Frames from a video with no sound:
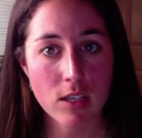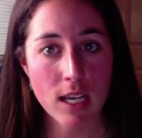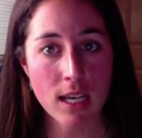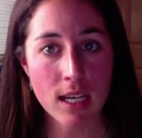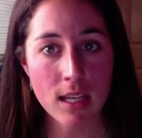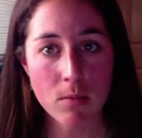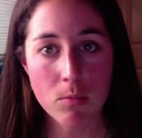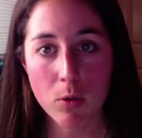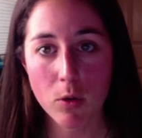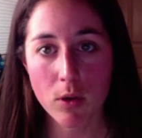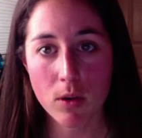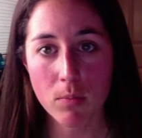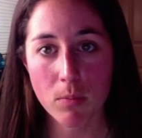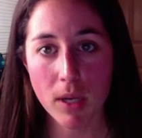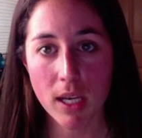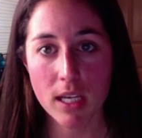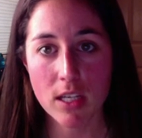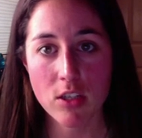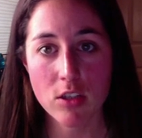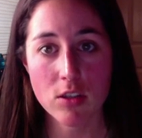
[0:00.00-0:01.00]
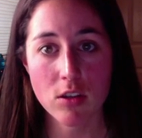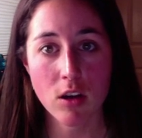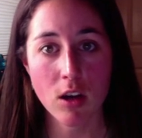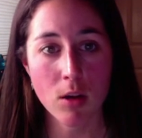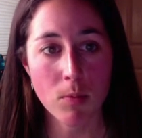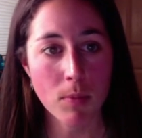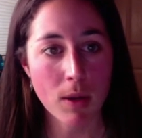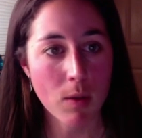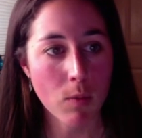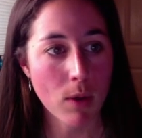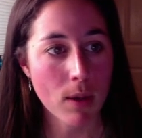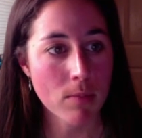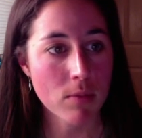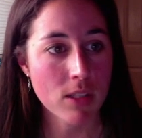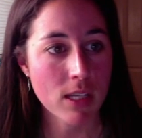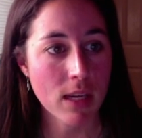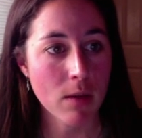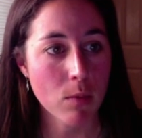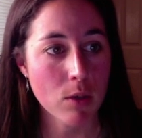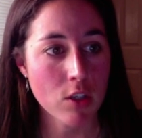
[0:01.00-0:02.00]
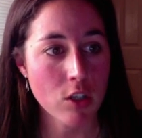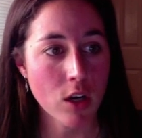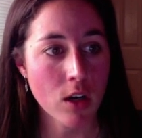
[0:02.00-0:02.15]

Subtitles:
any important pages on my website which